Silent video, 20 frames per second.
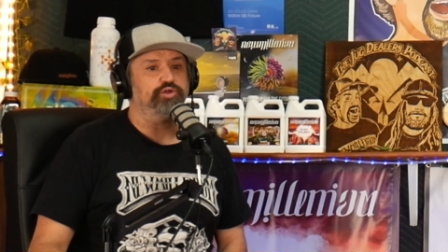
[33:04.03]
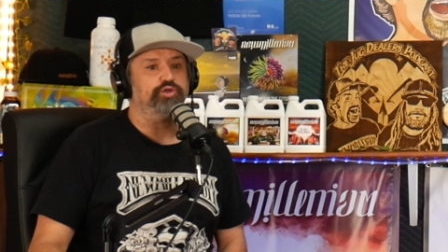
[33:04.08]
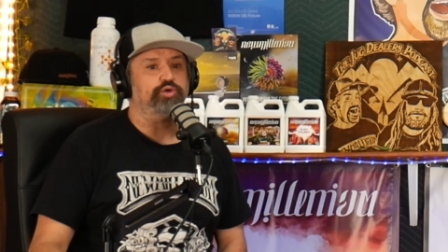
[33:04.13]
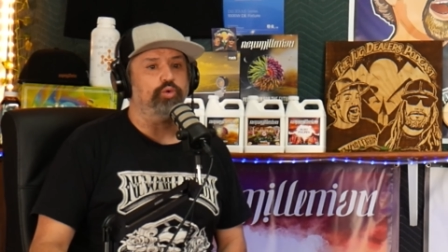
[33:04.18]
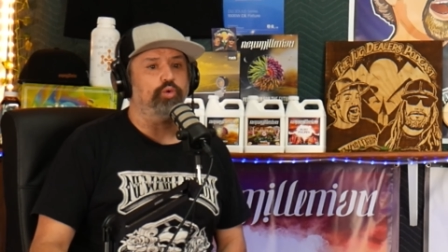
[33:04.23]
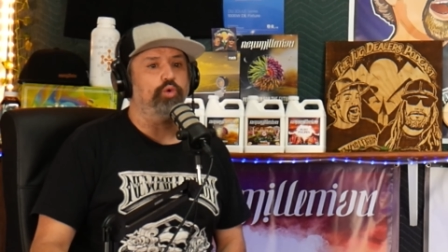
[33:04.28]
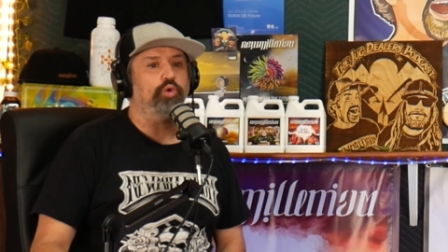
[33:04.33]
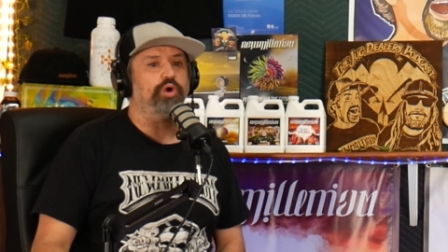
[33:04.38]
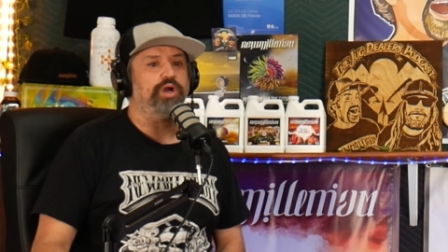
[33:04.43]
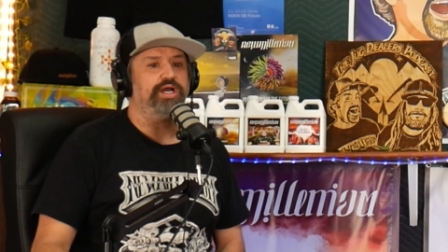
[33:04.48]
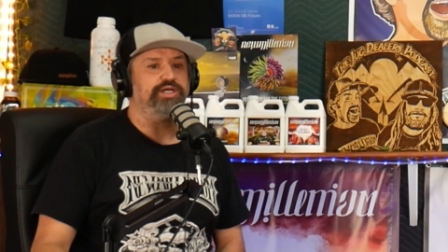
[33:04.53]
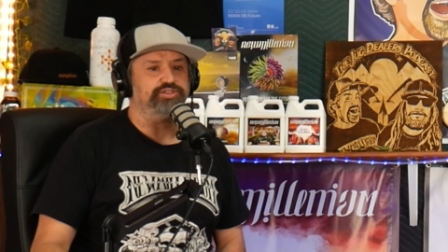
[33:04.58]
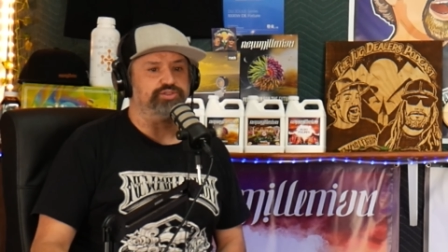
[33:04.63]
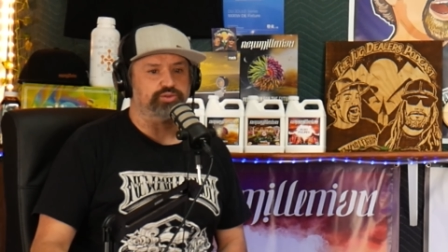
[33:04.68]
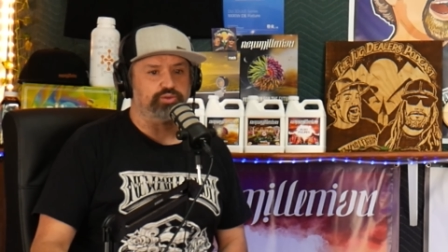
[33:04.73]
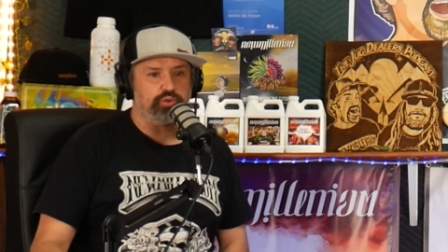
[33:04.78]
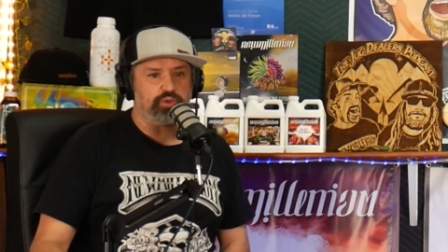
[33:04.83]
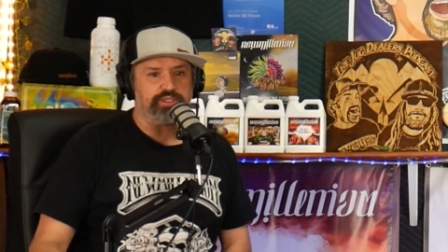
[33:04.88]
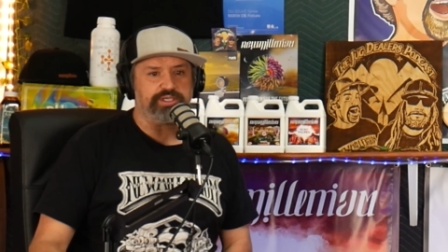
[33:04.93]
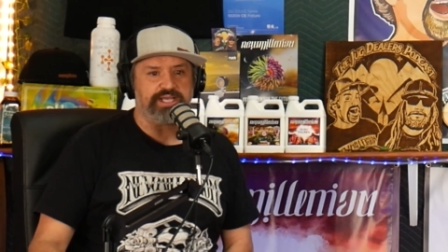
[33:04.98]
or
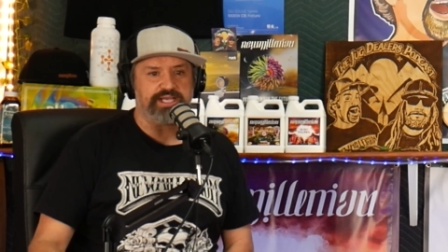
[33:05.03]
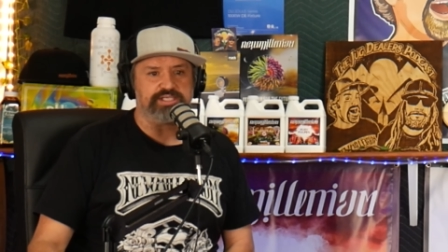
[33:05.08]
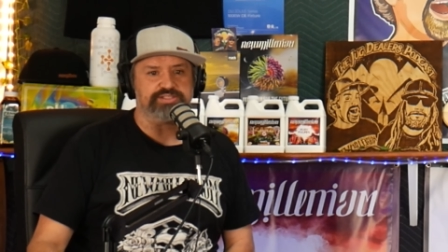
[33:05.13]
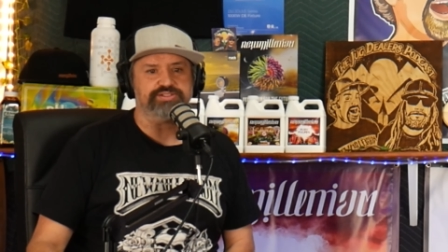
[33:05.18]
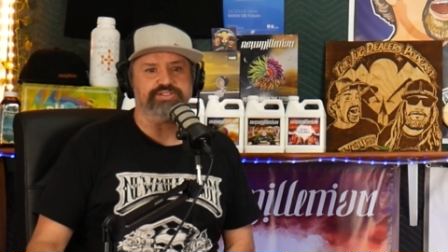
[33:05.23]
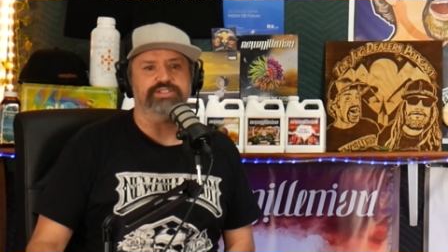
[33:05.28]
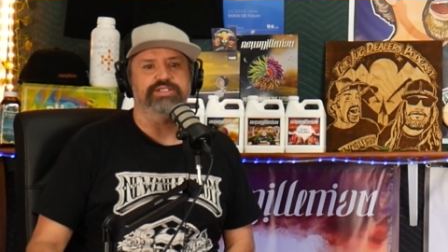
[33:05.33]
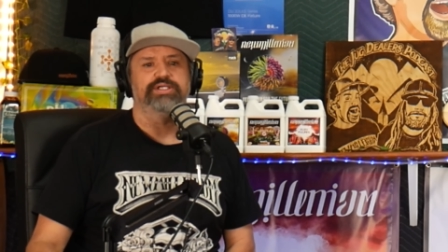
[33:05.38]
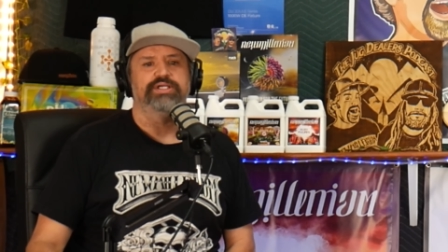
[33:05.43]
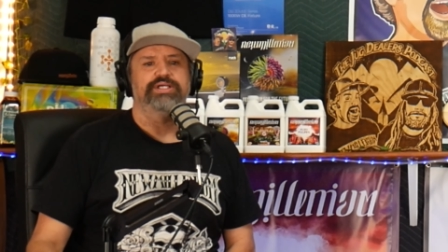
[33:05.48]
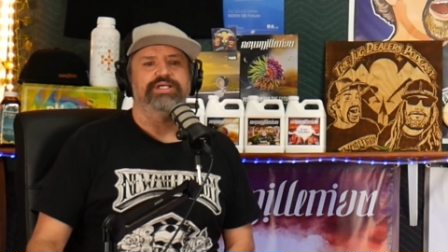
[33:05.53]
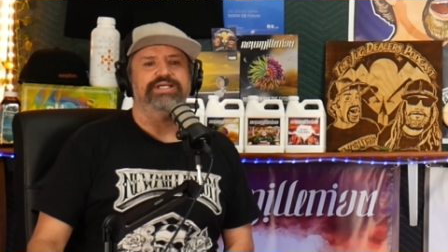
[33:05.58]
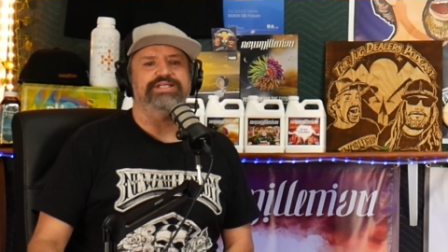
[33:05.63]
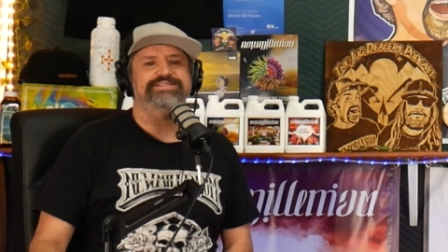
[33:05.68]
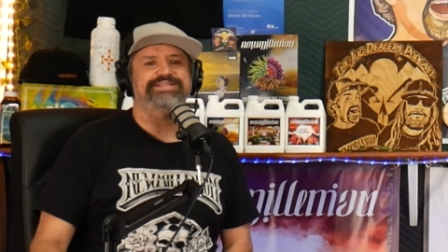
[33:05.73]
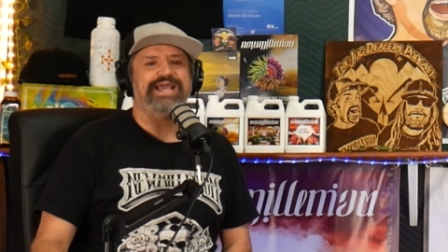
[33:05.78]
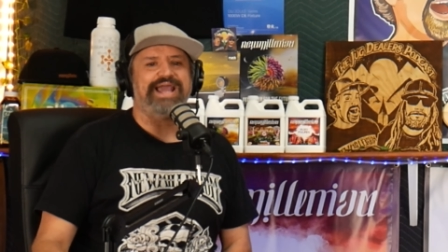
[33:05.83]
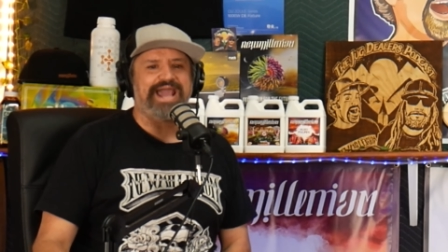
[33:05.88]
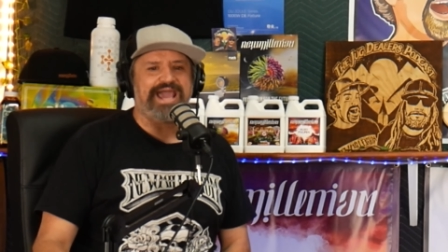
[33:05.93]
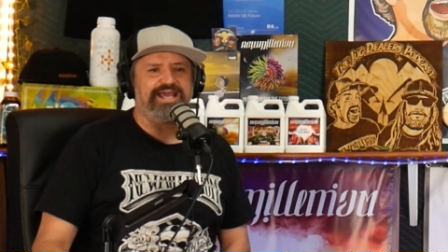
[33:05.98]
hydrochloric acid, is
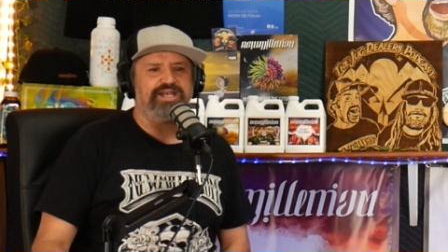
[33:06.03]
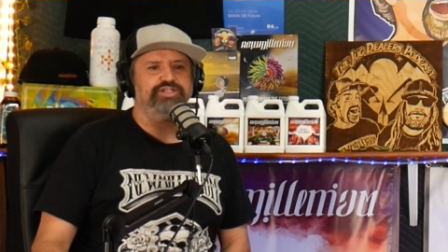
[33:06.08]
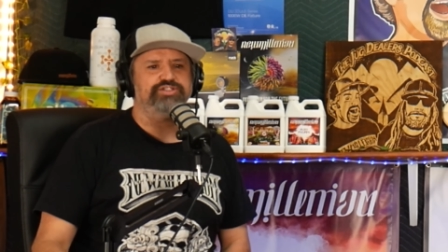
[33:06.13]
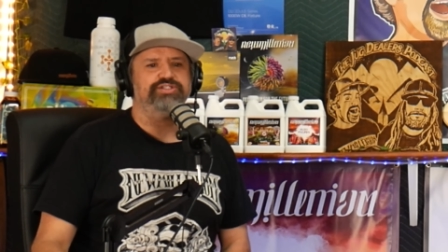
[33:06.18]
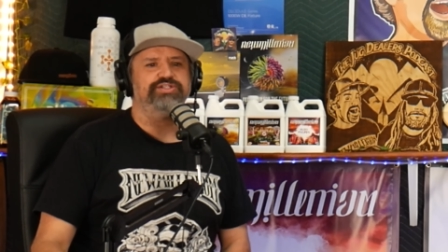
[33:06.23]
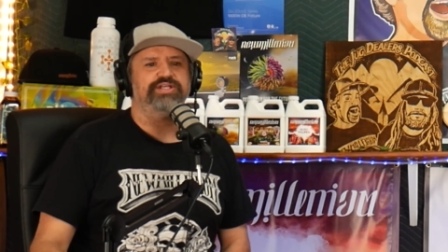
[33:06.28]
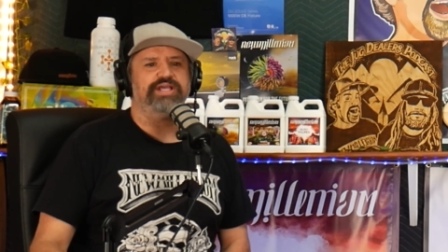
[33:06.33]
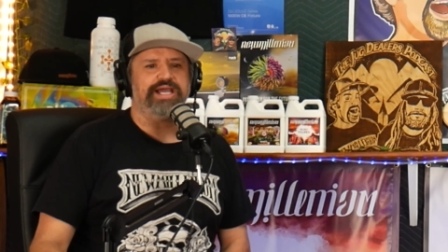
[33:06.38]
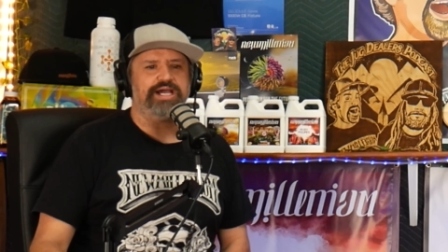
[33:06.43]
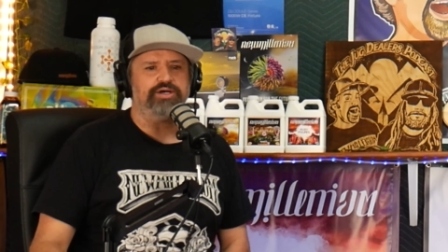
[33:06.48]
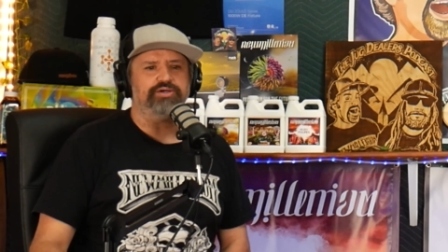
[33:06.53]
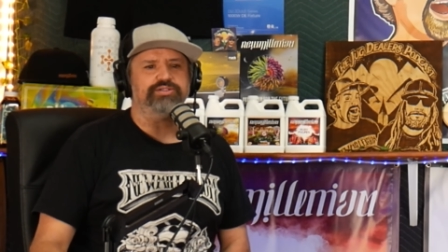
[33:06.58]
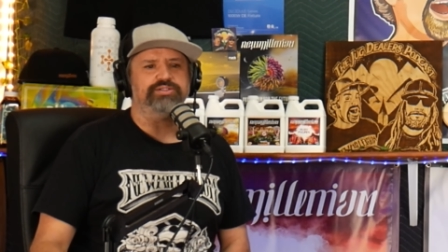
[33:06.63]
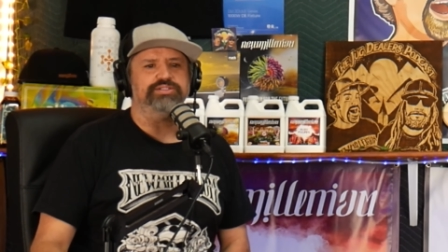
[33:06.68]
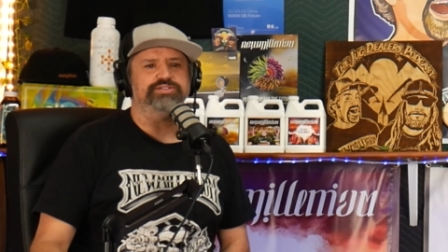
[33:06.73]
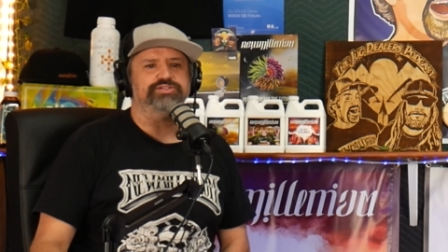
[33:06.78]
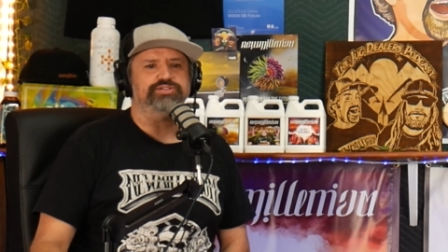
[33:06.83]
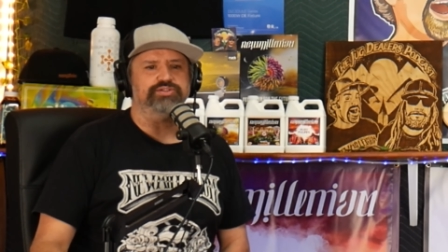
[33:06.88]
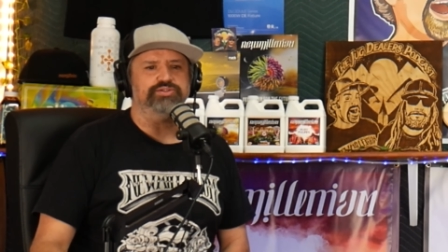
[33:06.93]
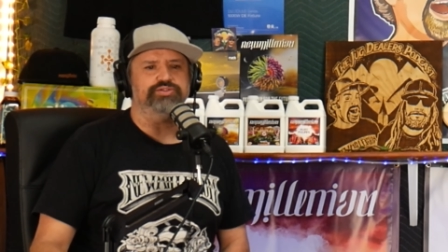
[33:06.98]
added to the alkaline
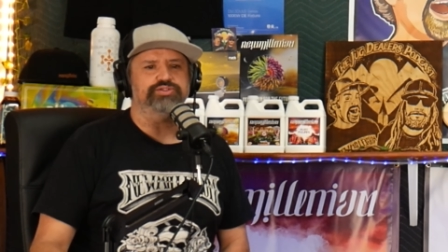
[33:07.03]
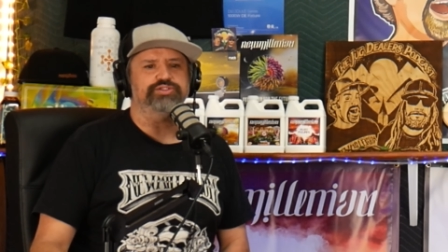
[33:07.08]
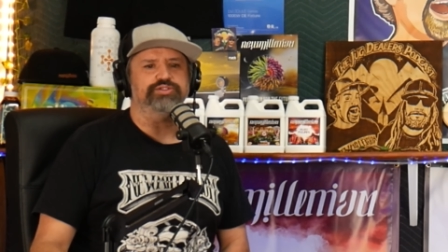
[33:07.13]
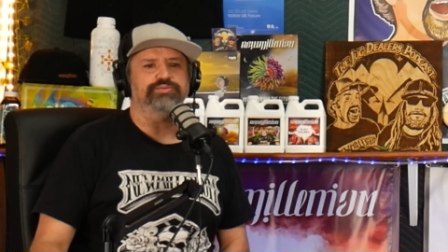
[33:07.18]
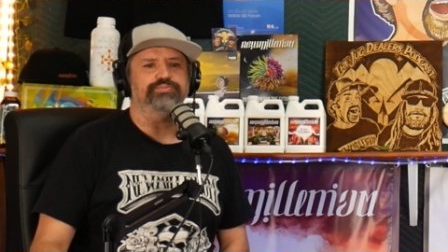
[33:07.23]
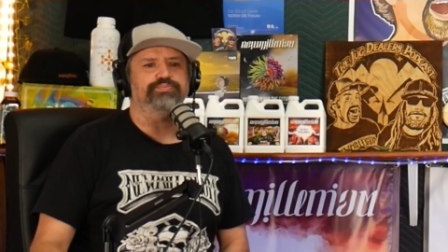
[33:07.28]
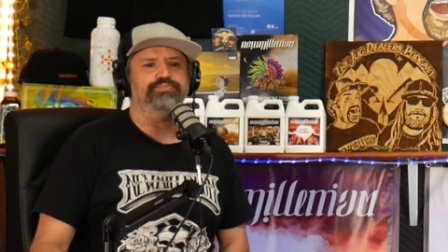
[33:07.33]
solution,